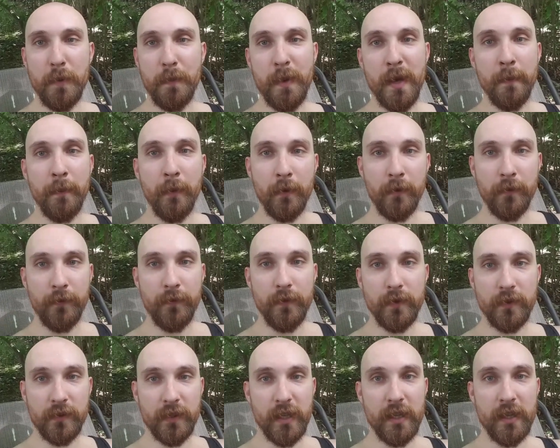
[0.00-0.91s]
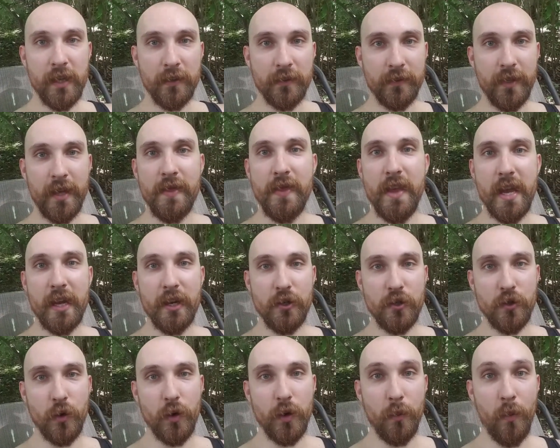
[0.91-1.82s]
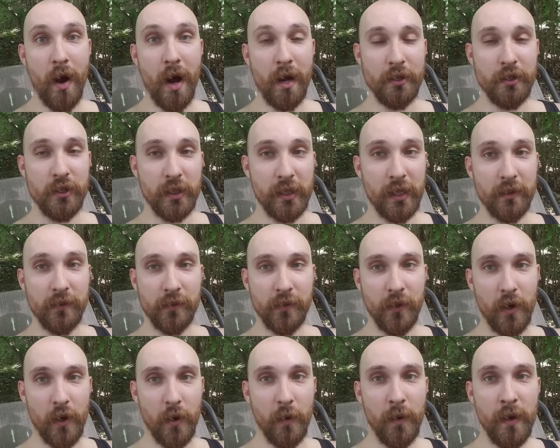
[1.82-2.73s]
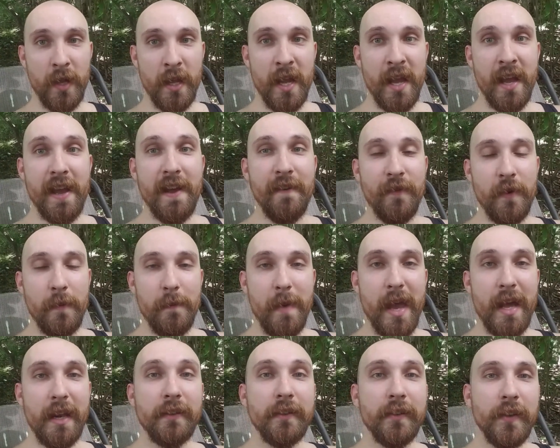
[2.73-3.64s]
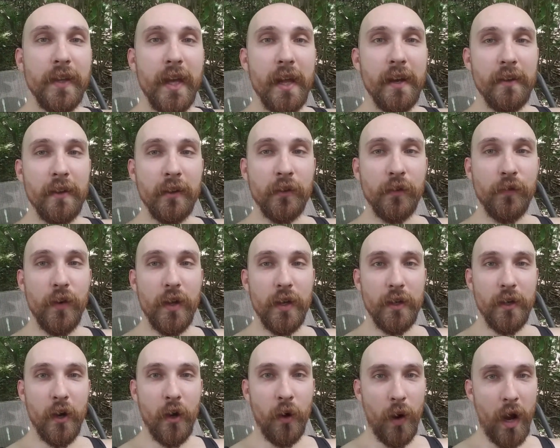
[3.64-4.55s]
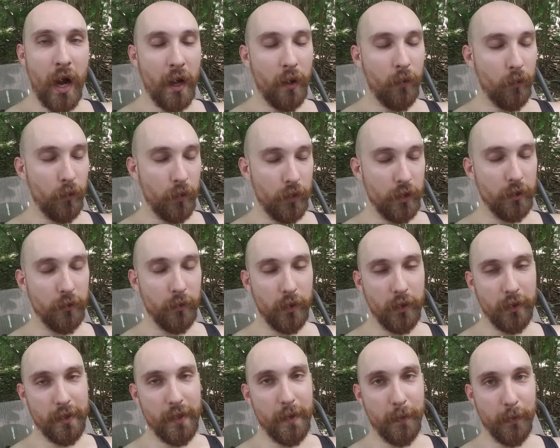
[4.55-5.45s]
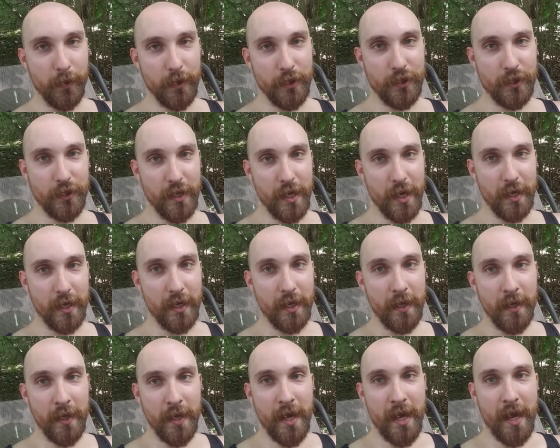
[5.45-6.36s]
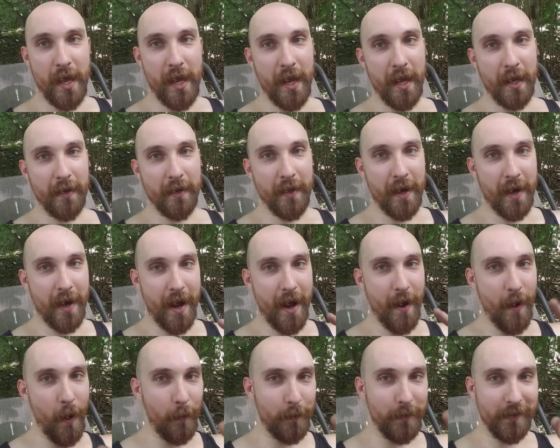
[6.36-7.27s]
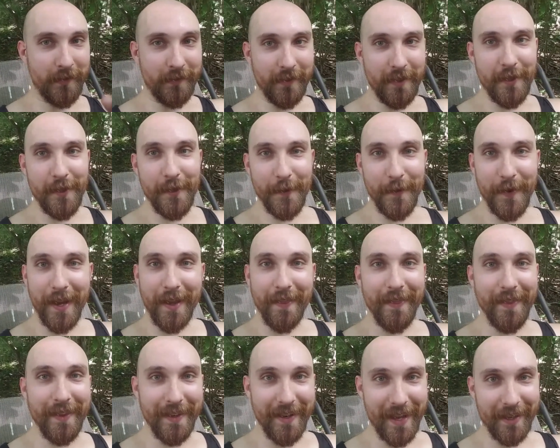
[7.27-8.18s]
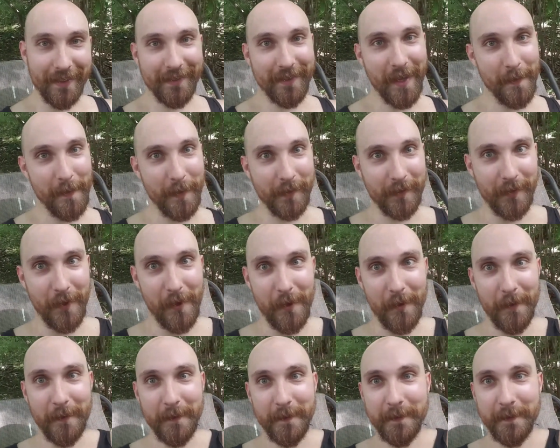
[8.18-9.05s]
people see this and they enjoy watching it. So if you made it to the end of this video, I really, really appreciate it, and I hope to see you in the next episode.